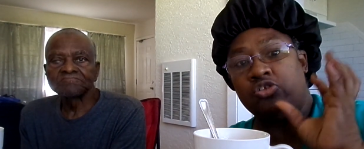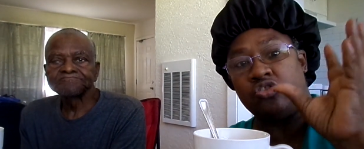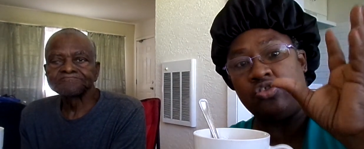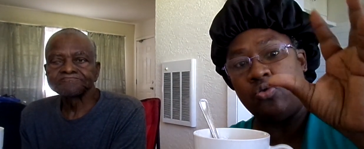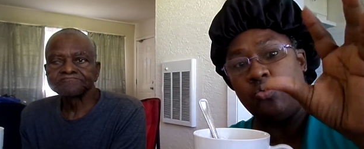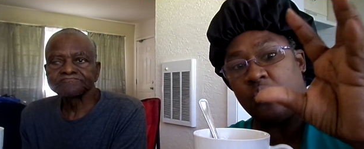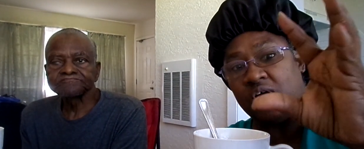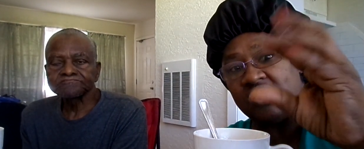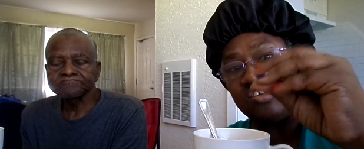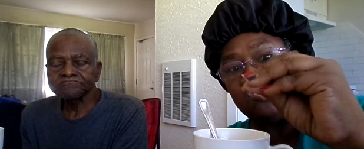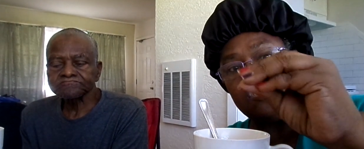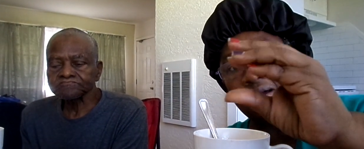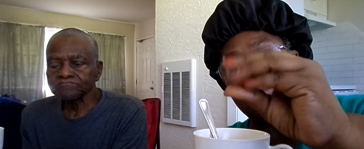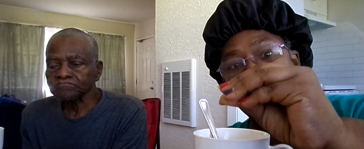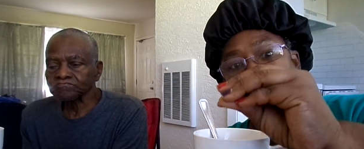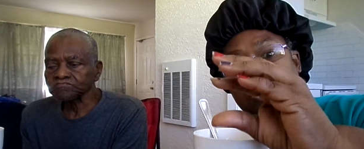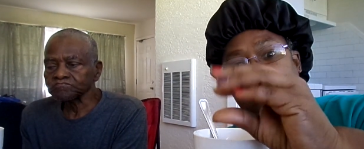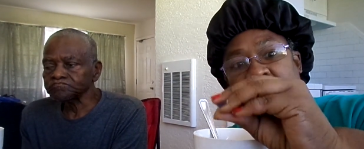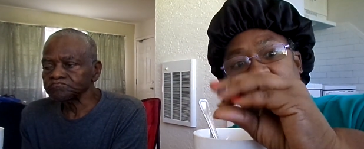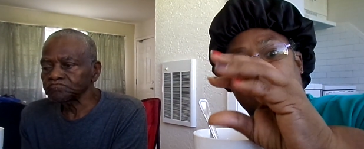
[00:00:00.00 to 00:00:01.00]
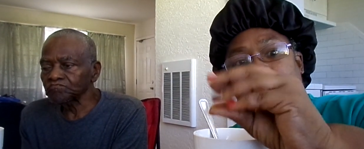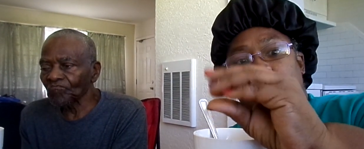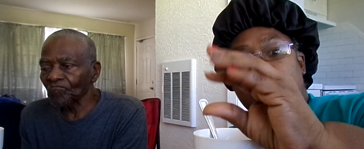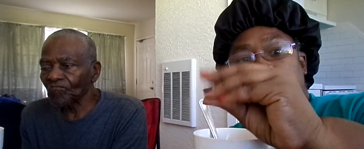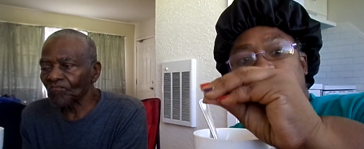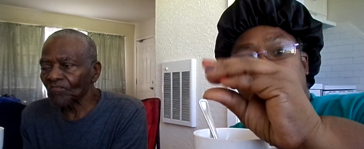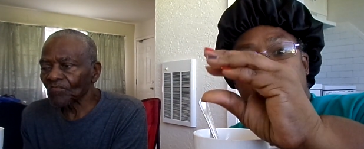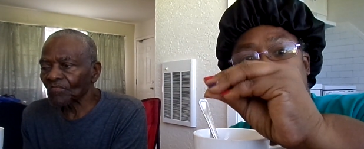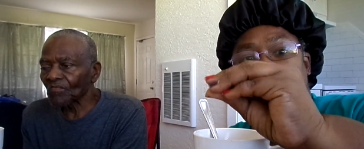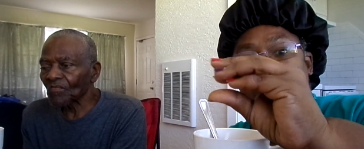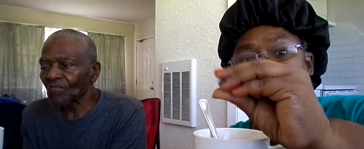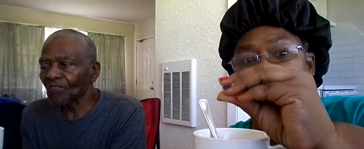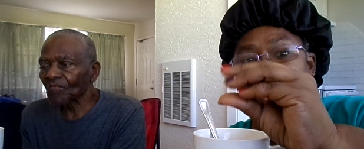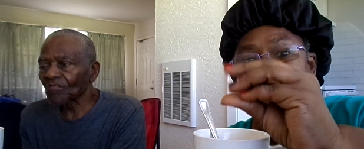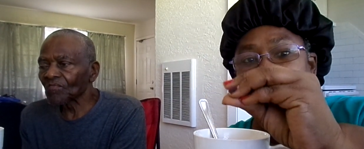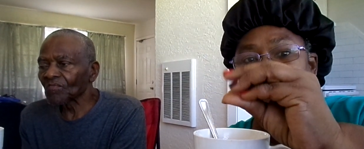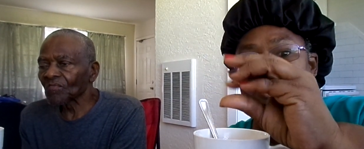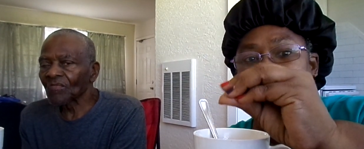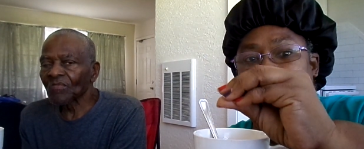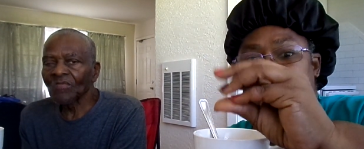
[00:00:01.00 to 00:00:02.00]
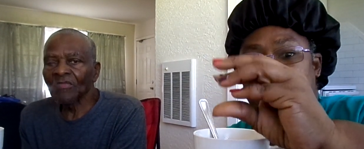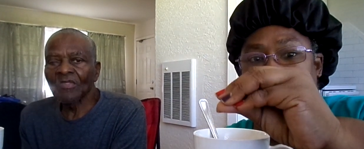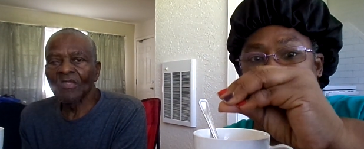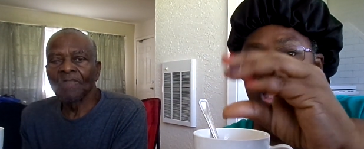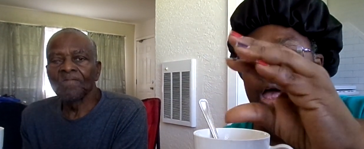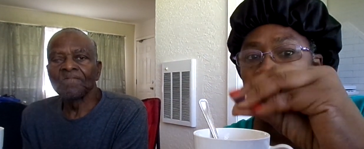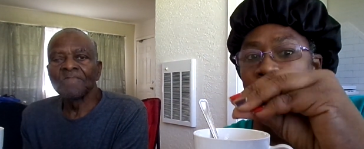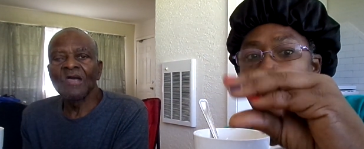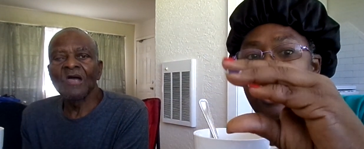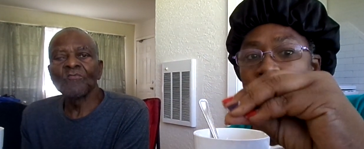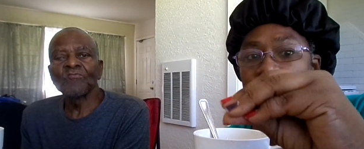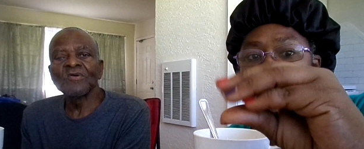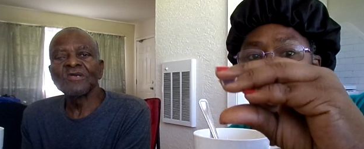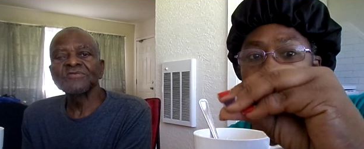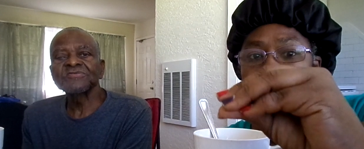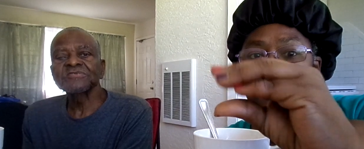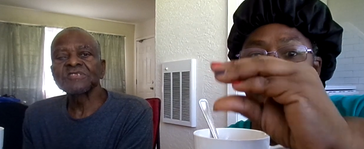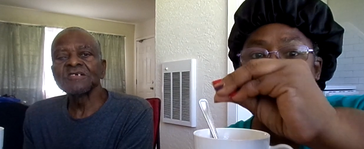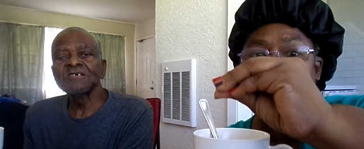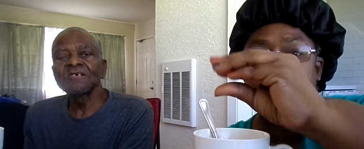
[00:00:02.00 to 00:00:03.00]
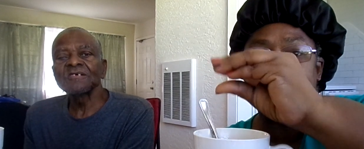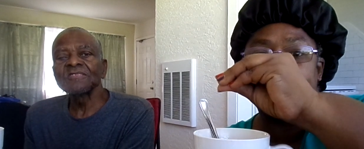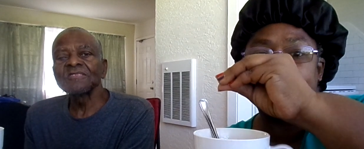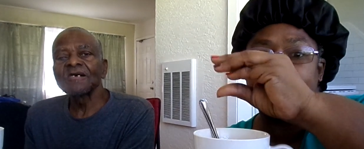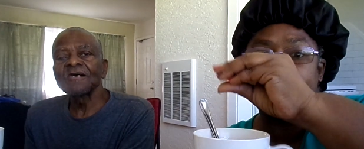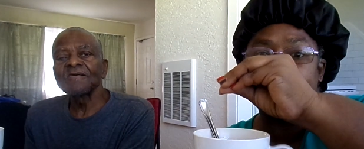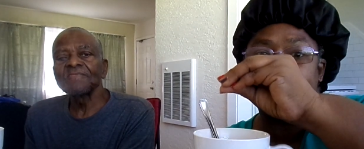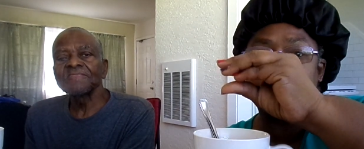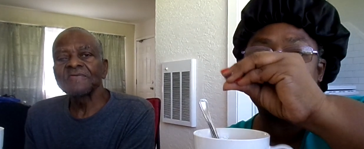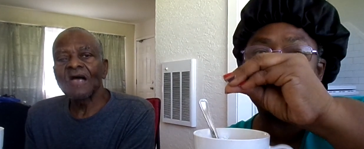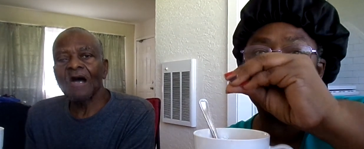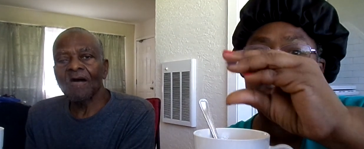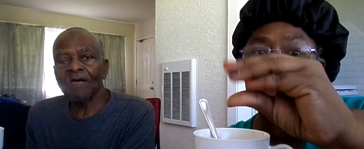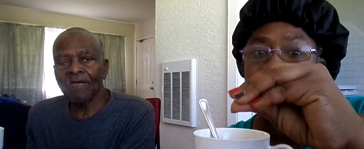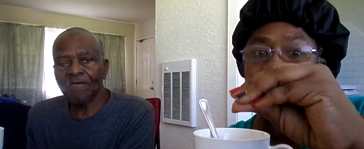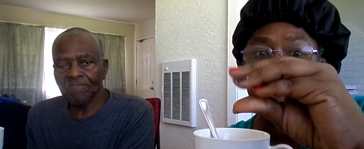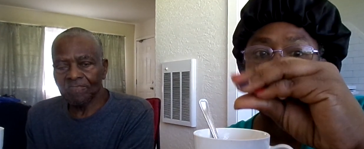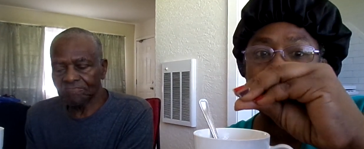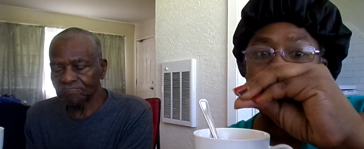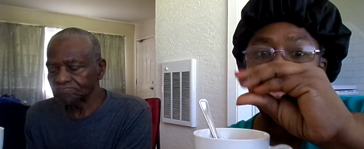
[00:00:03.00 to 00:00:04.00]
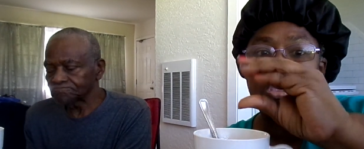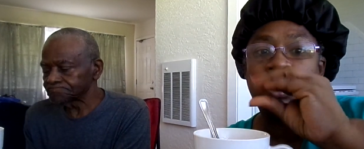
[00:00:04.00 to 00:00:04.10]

Speaker 1: The ones that want to do like this. And we still love y'all.